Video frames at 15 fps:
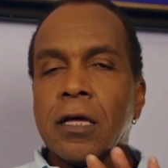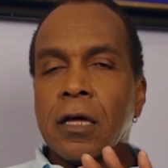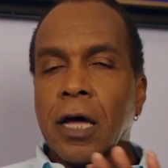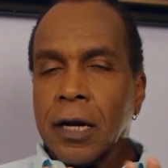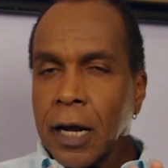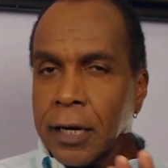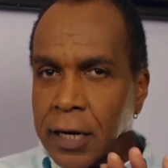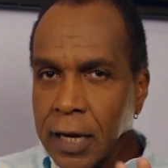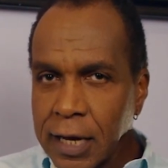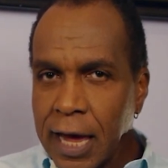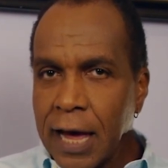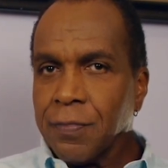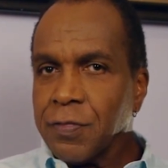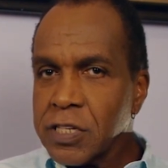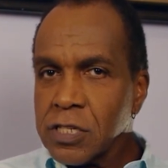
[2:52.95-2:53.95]
and
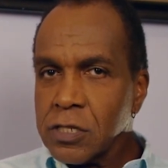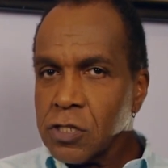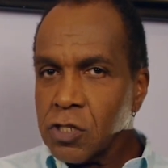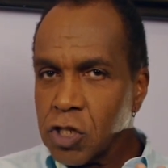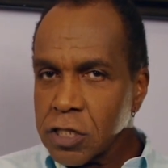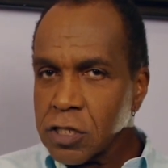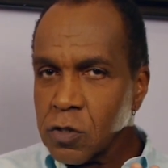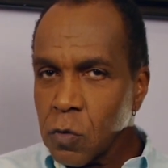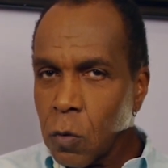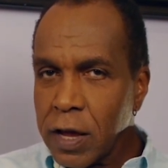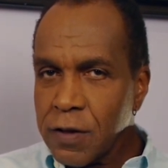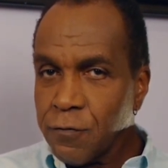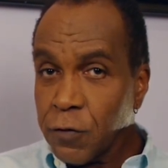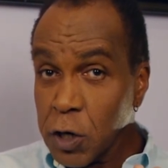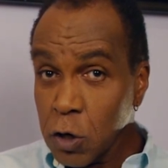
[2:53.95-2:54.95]
again, this is just a
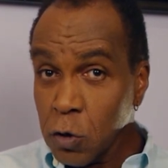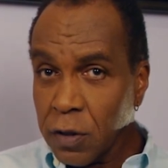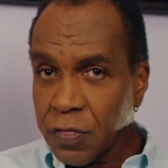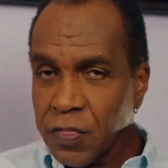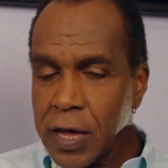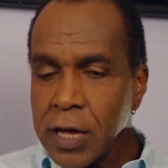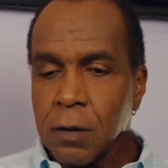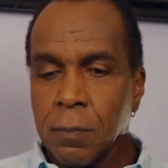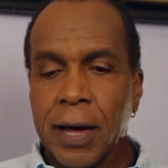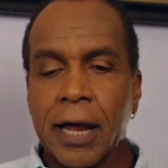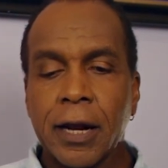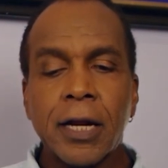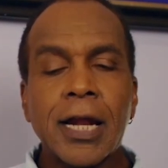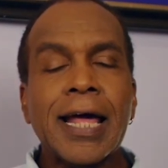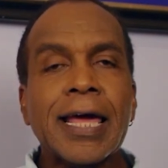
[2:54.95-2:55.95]
way for you to think
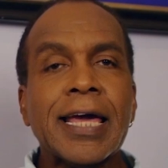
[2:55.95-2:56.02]
about it,